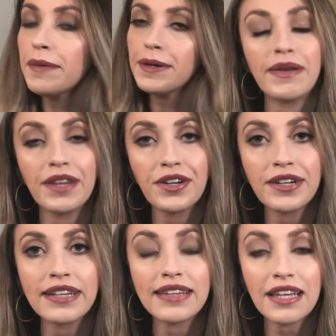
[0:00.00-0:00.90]
and then you're
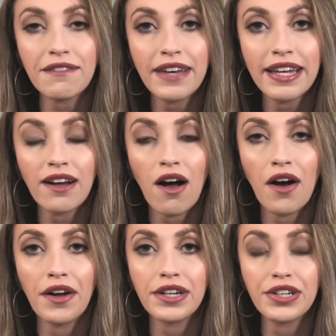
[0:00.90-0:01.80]
gonna leave it
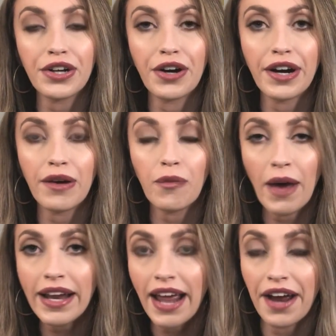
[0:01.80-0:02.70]
on your
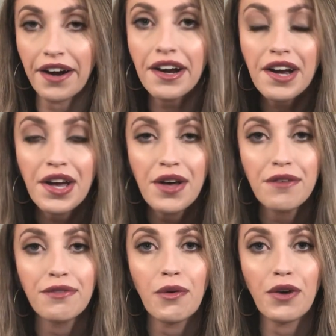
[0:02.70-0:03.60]
wet hair
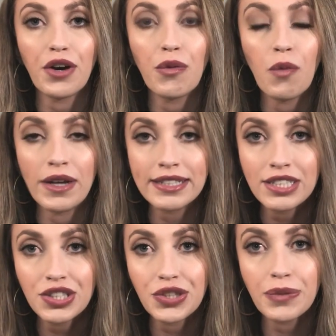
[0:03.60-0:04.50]
for 1
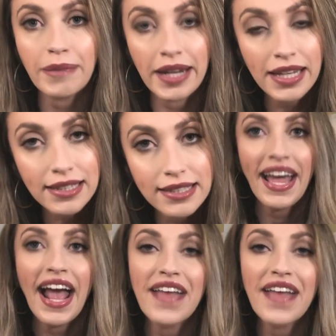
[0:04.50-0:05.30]
to 2 minutes,